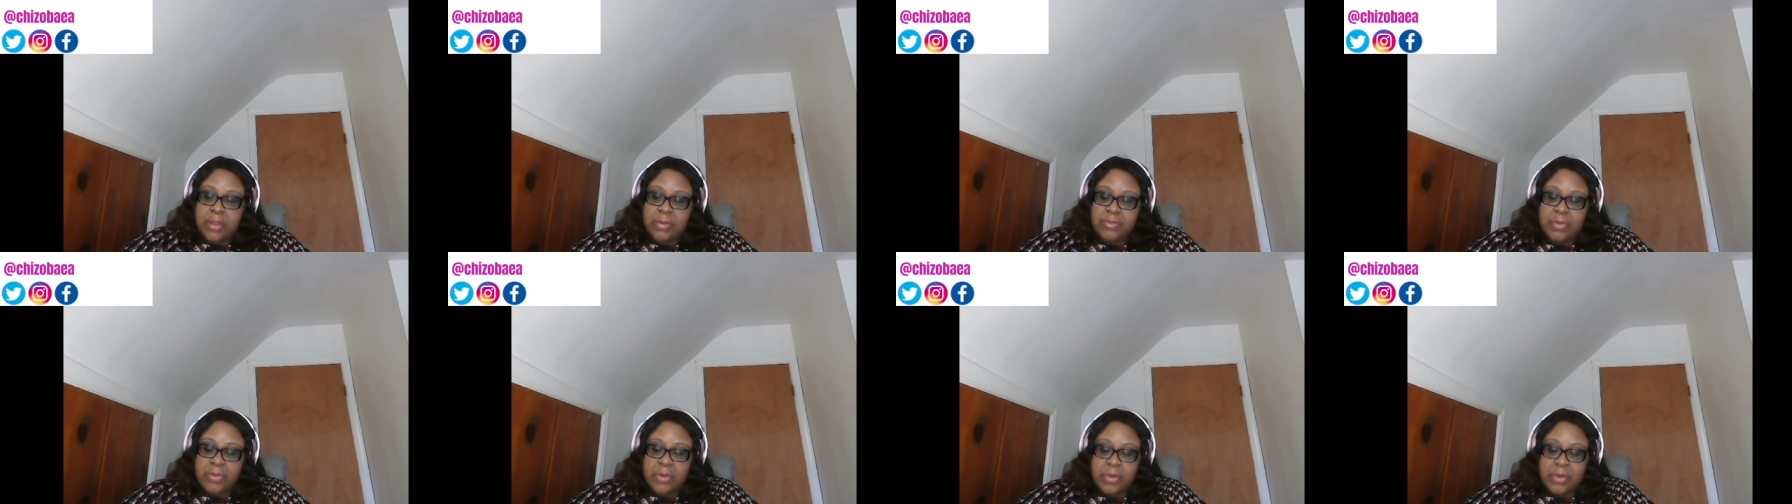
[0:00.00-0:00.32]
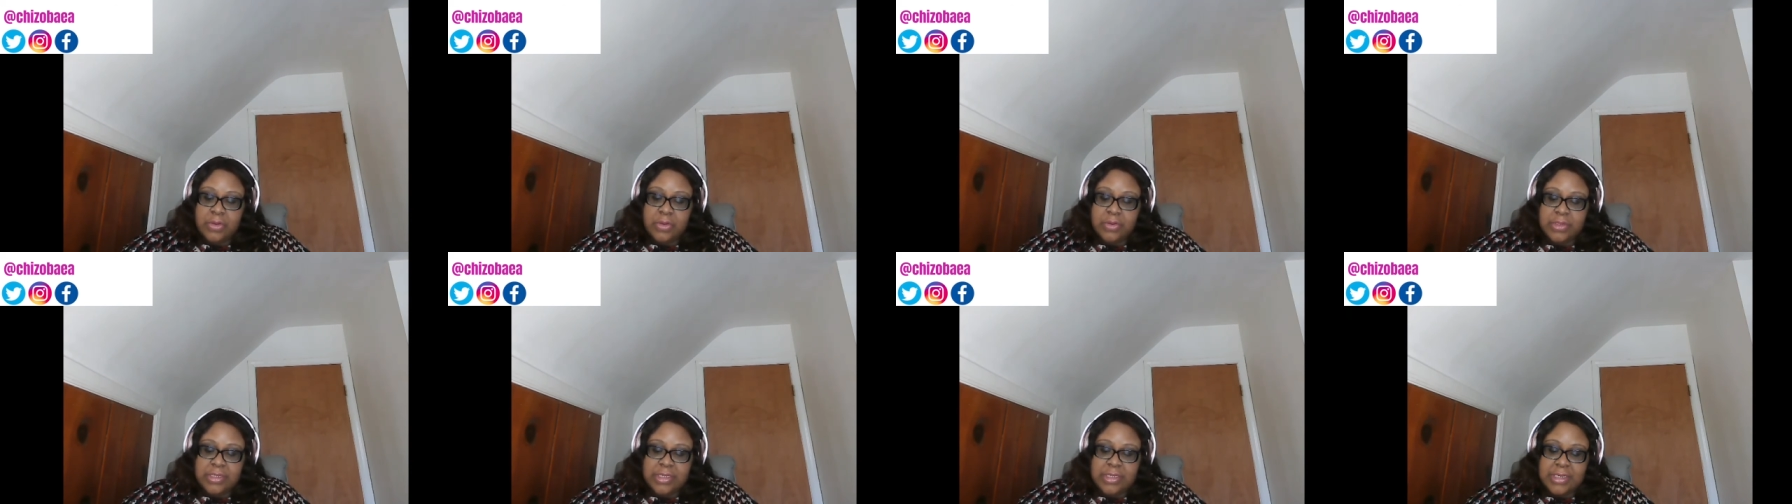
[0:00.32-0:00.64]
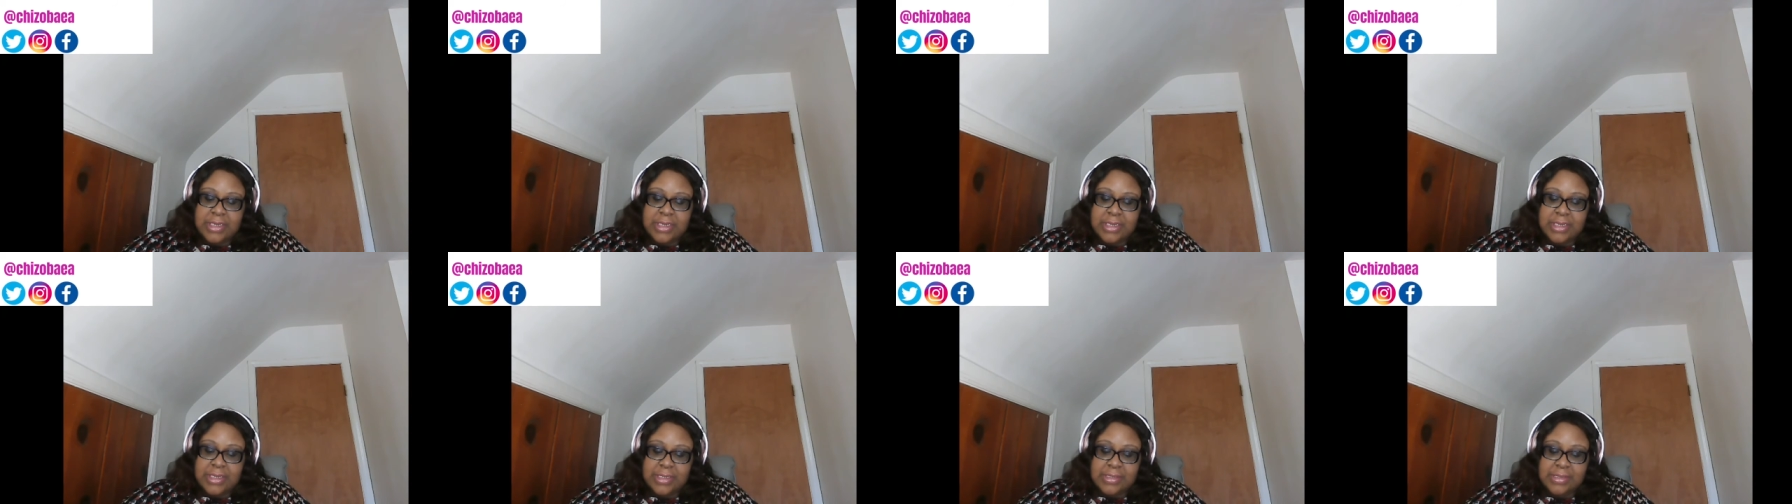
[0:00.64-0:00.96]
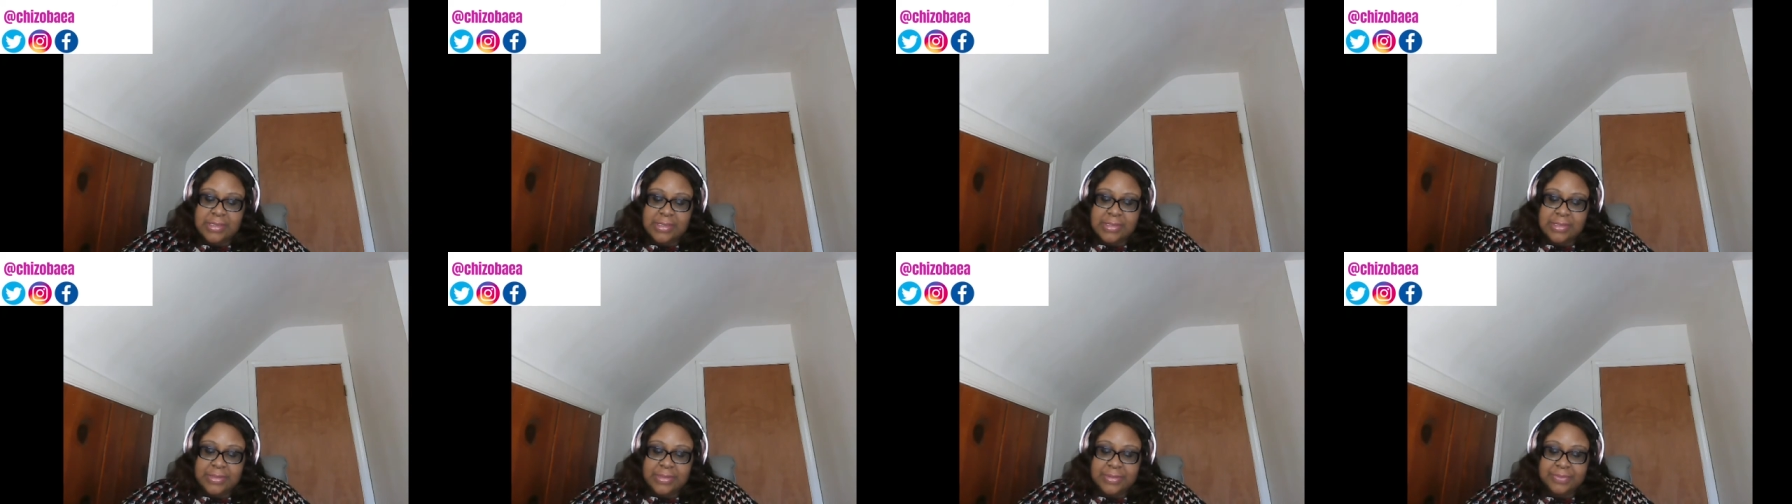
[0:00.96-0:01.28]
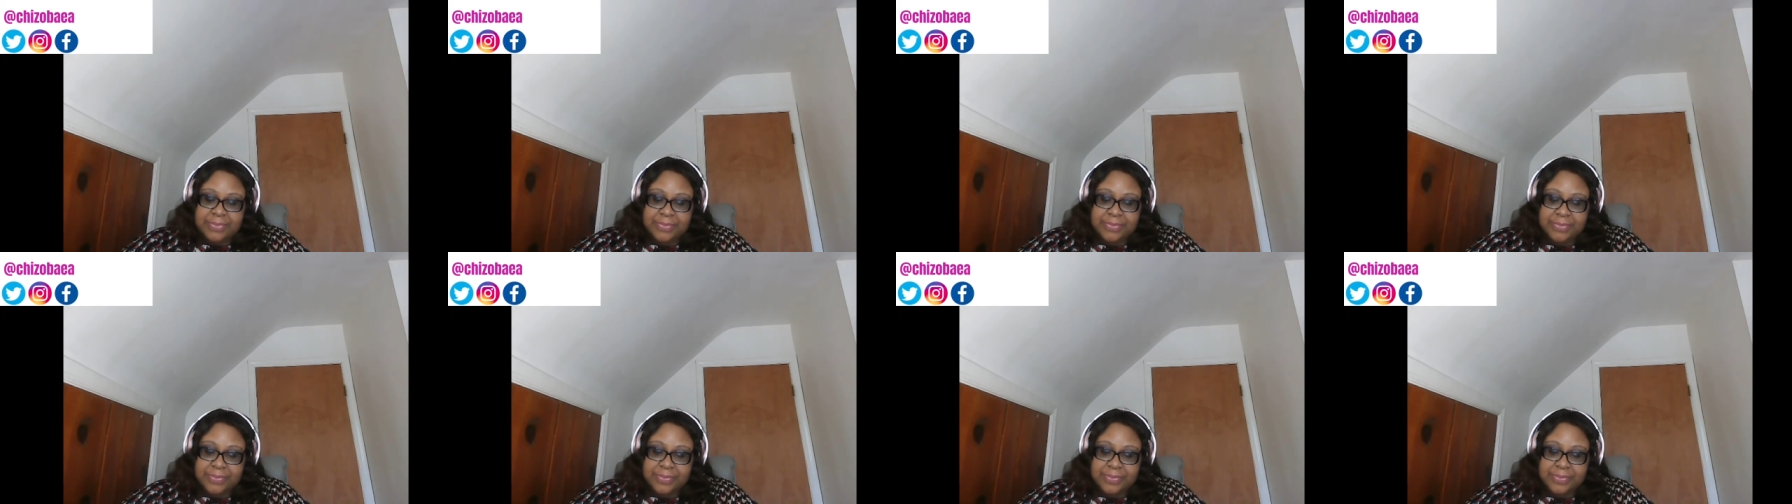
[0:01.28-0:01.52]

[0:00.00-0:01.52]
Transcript: all the days,